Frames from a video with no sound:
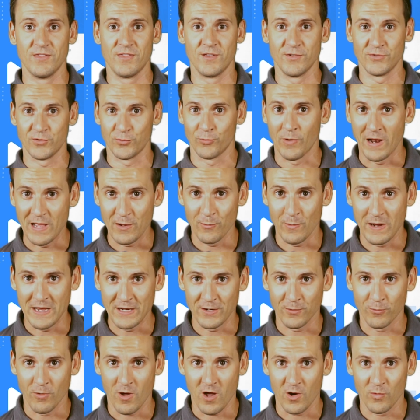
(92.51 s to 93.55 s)
There's a right way
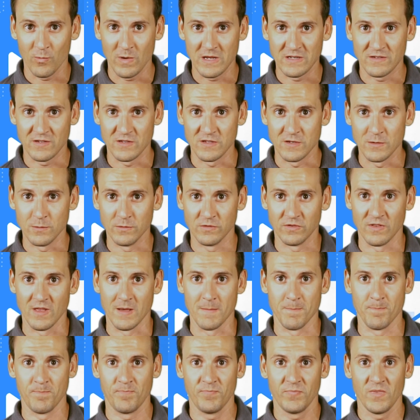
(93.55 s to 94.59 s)
and a wrong way to use
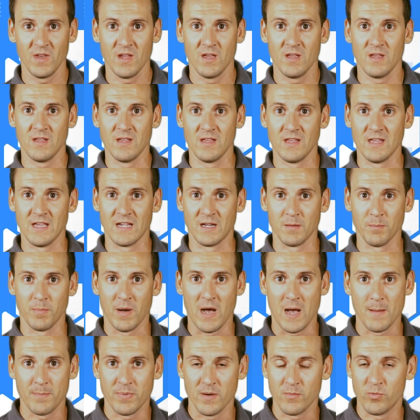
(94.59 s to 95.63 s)
them. It can
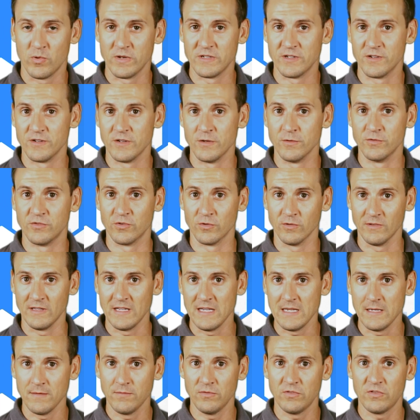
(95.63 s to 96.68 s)
pop up when your user
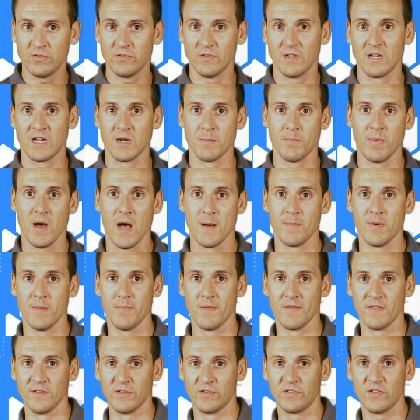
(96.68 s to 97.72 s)
leaves, it can pop
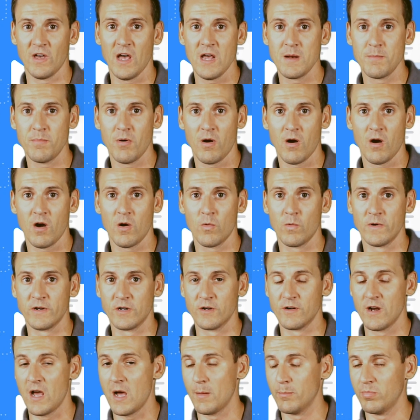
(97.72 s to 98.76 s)
up on the sidebar where
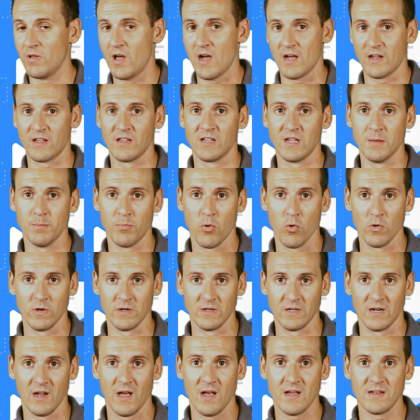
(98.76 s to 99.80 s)
you're not blocking
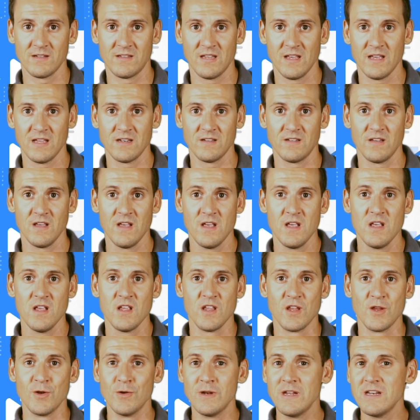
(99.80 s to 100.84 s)
important content.
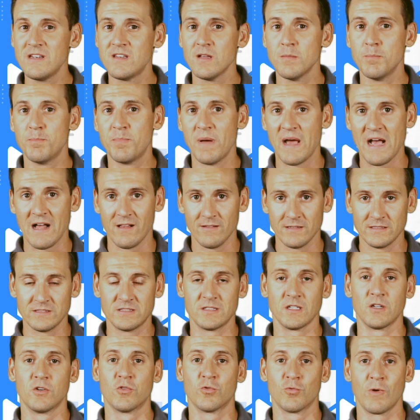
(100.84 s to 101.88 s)
You need to
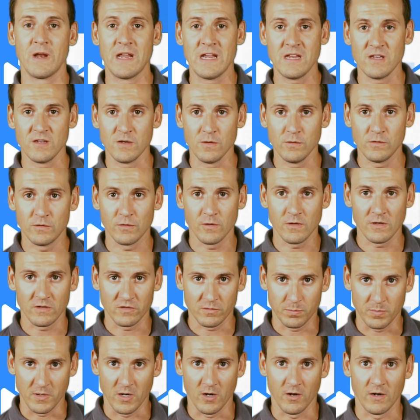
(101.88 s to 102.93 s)
balance a great user
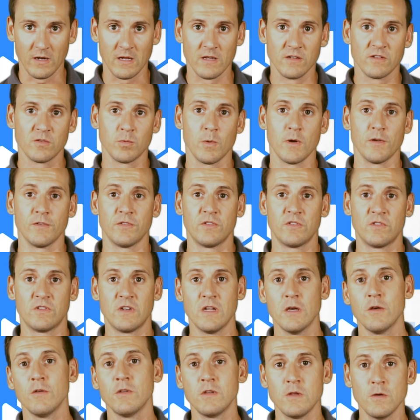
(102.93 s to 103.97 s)
experience while
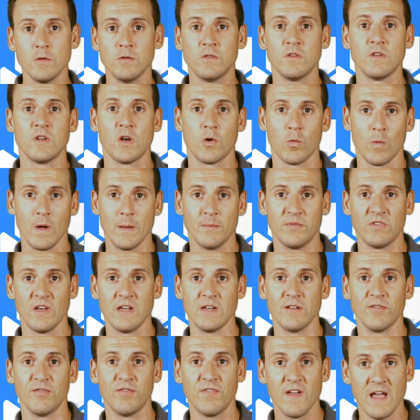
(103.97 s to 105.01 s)
still using your
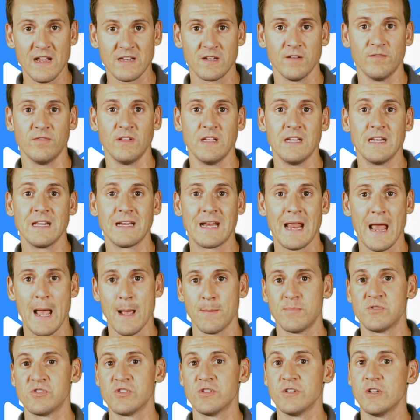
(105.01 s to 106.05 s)
website effectively to
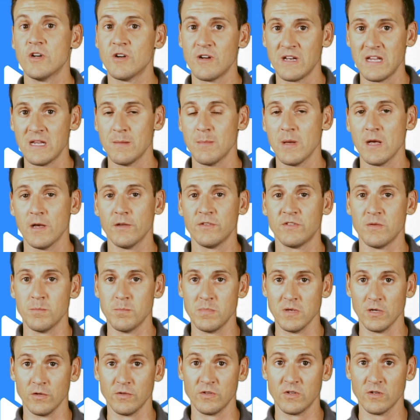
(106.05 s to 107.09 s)
capture your emails
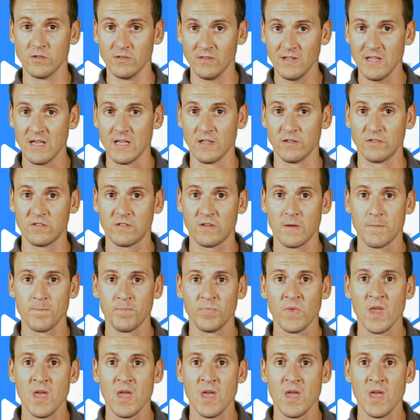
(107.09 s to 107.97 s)
and build your list.